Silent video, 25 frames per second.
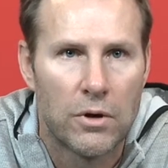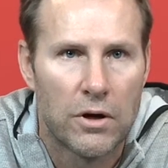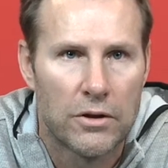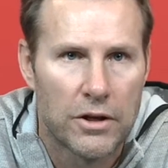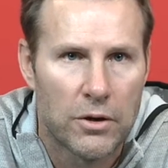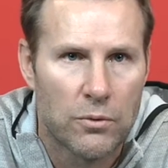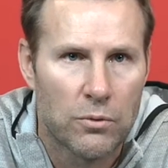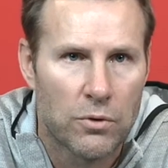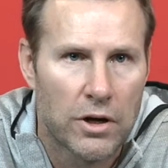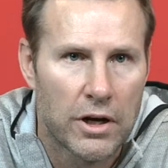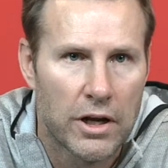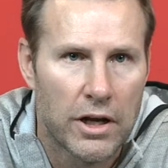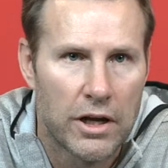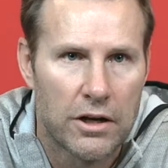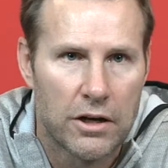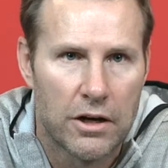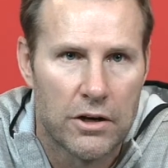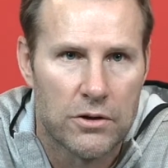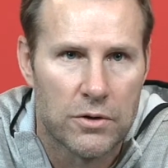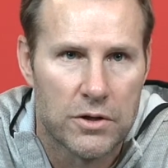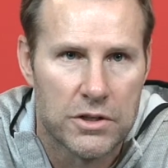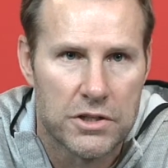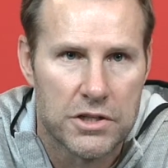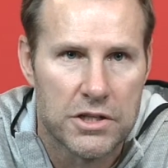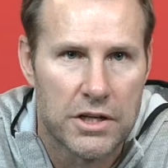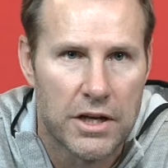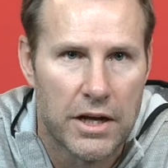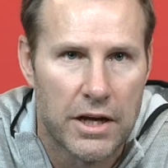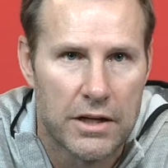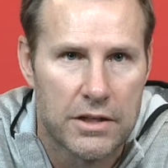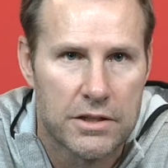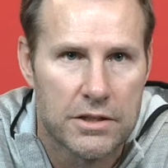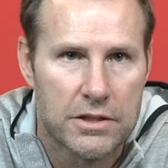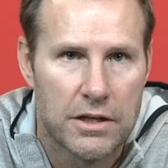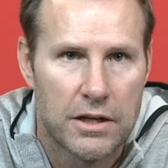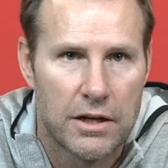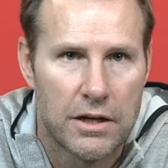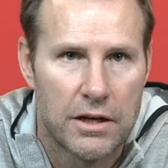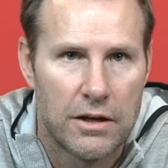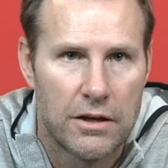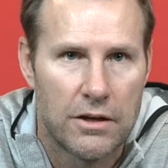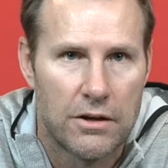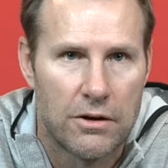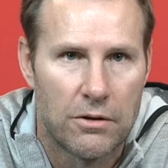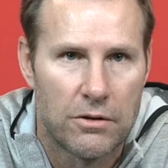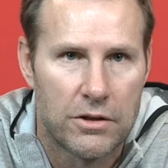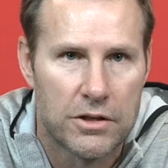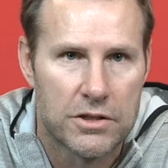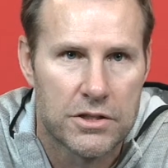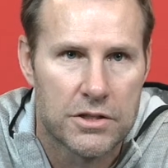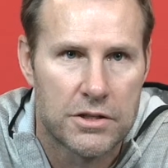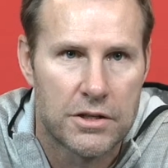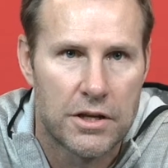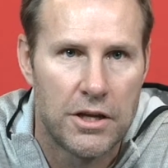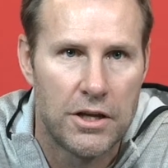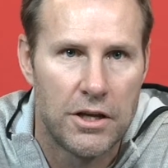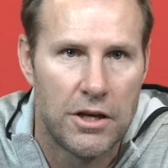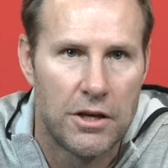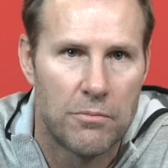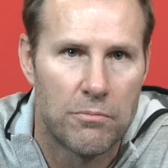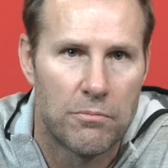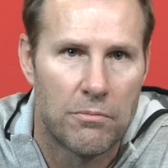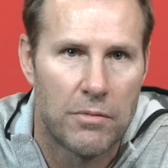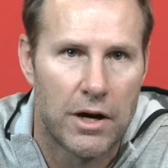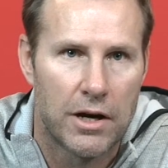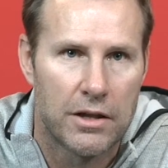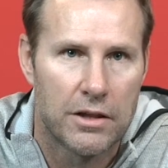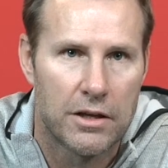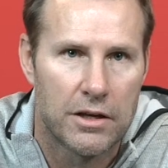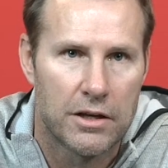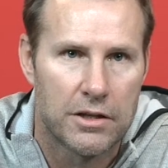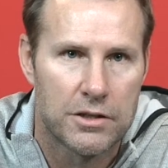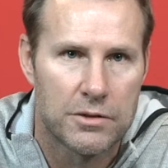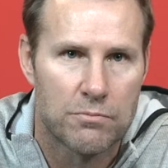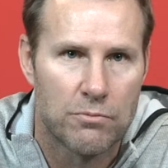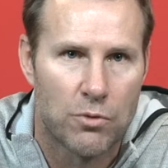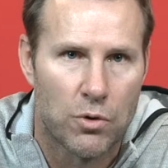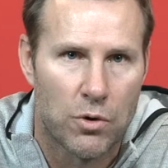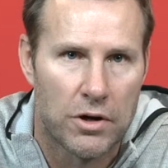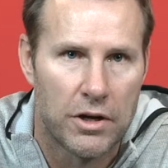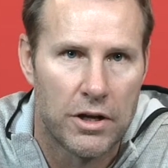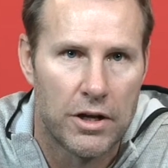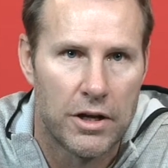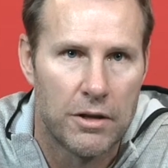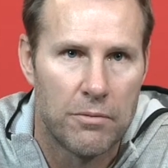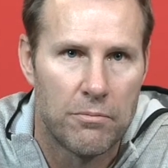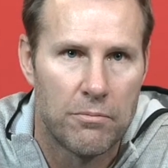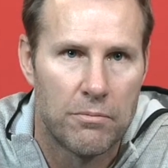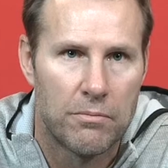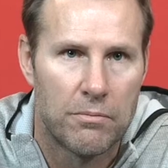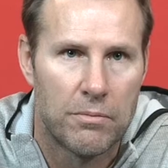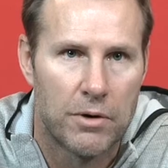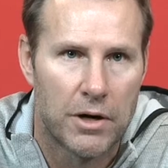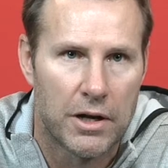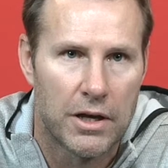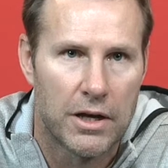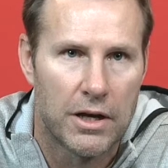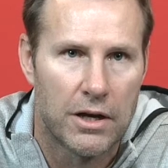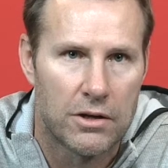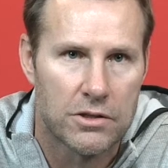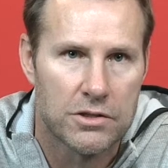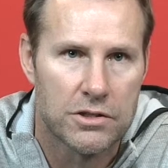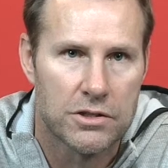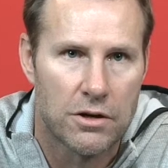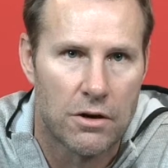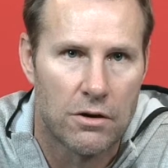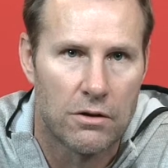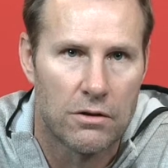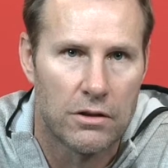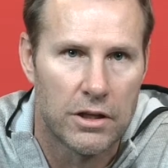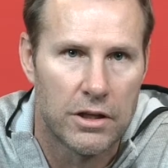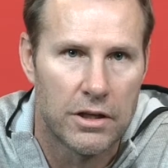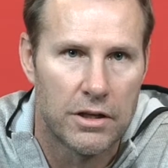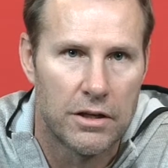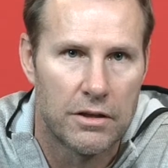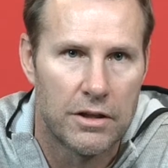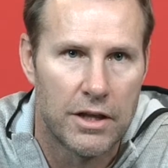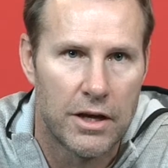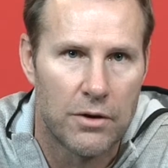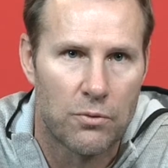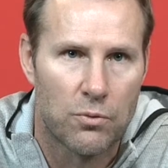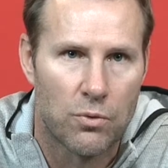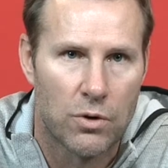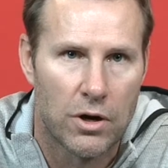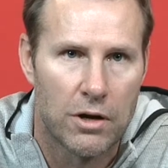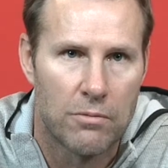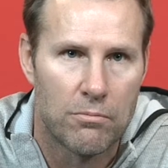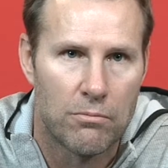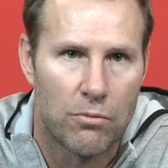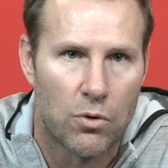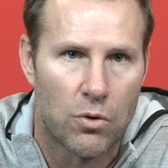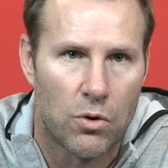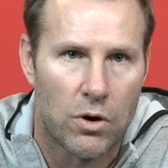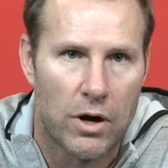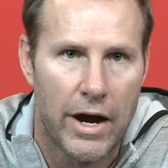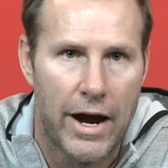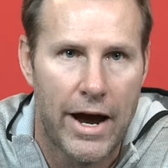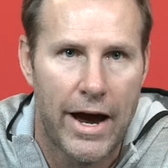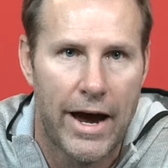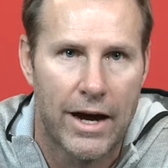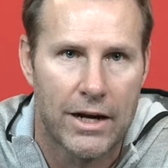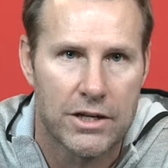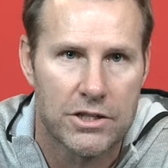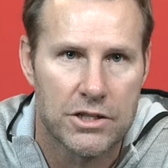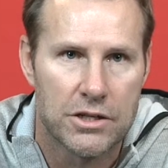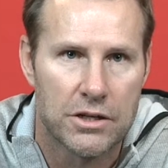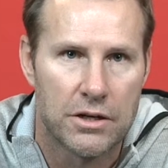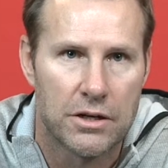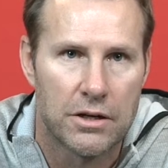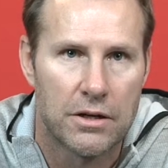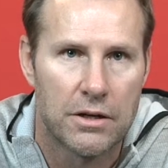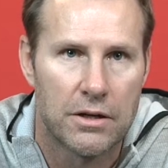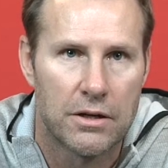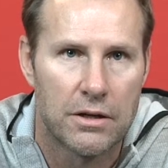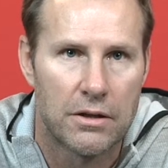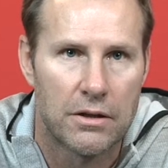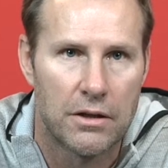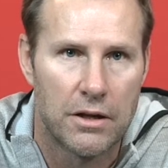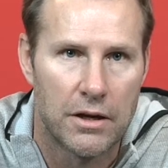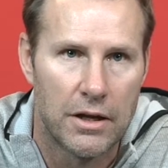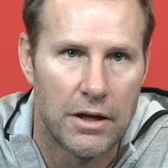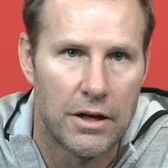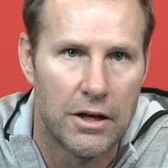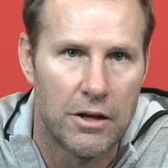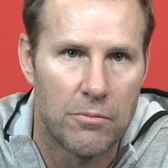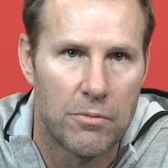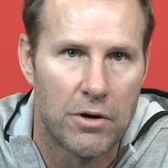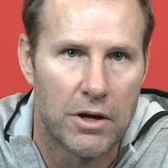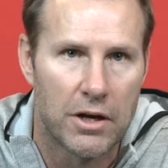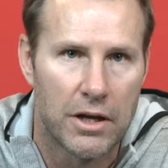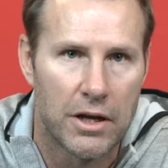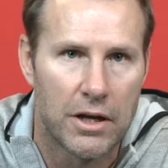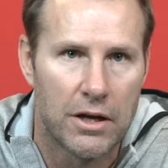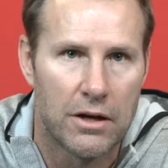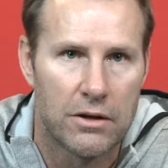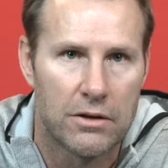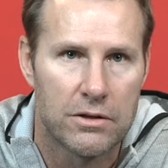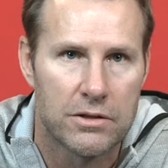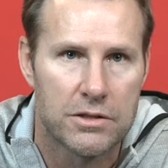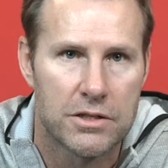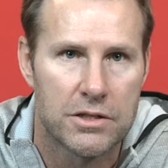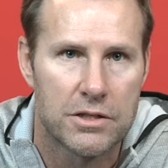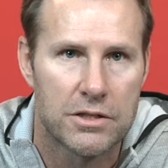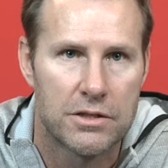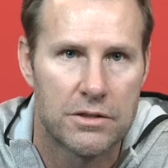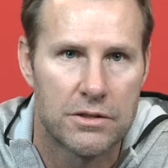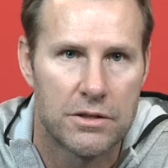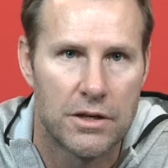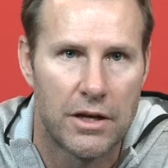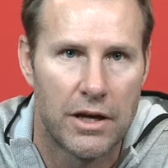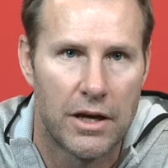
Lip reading: Well, they run 800 sets. You know, this team, I think, is more than anybody else in our league. They run more action than anybody else.